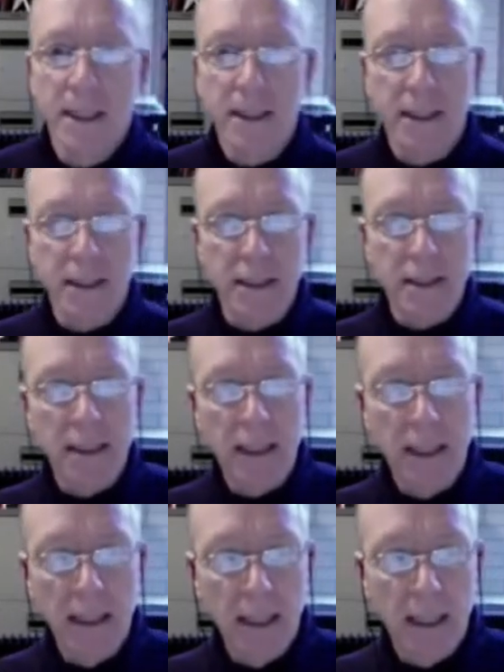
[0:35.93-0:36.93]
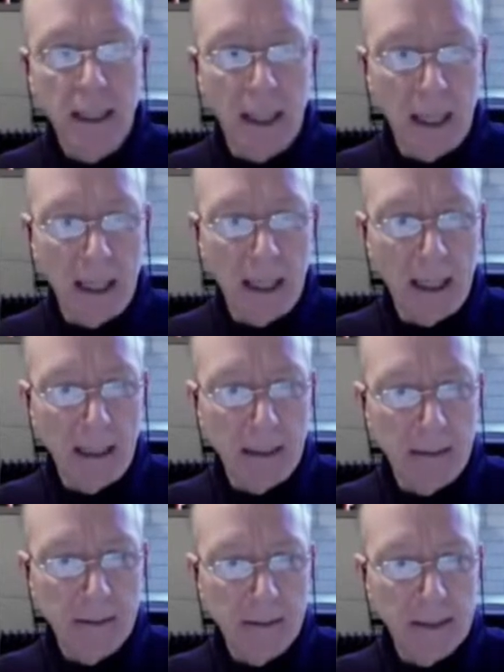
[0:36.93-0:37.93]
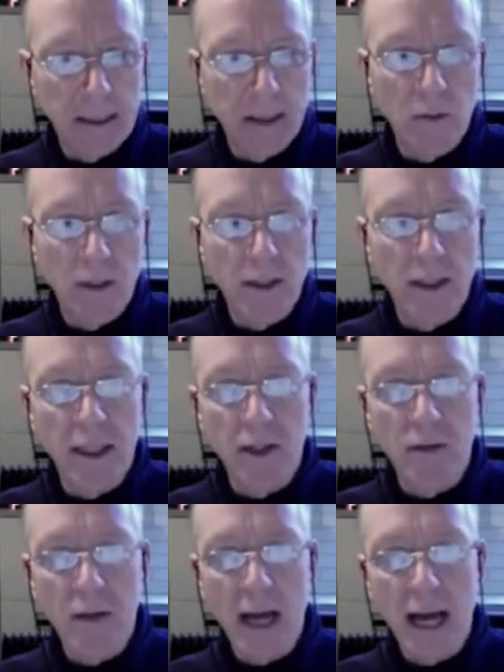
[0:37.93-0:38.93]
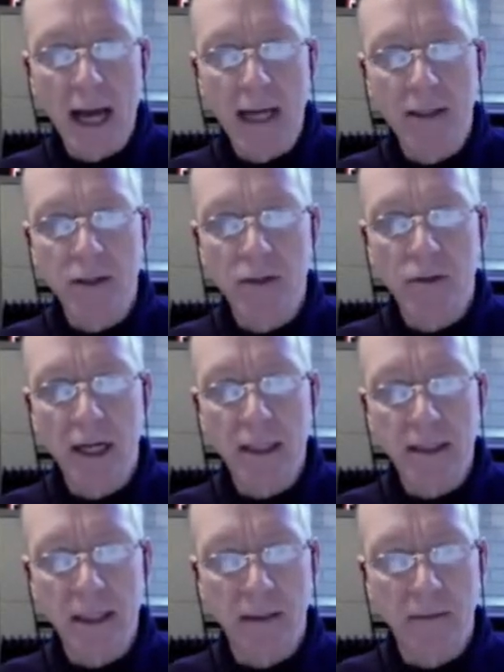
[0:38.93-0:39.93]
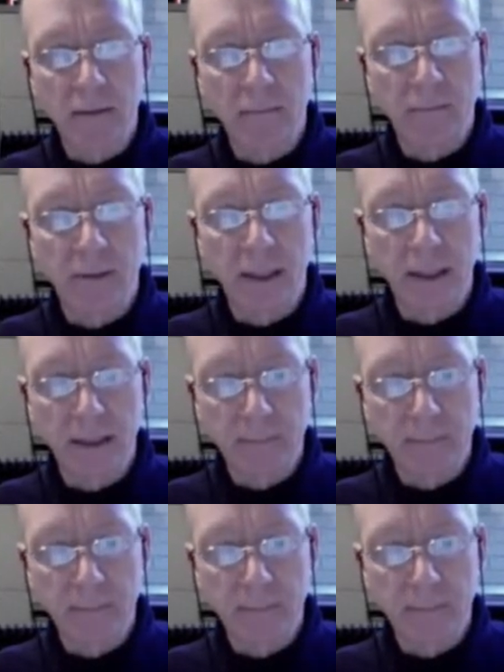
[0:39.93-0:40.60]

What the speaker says: This situation that you had in Gerasa of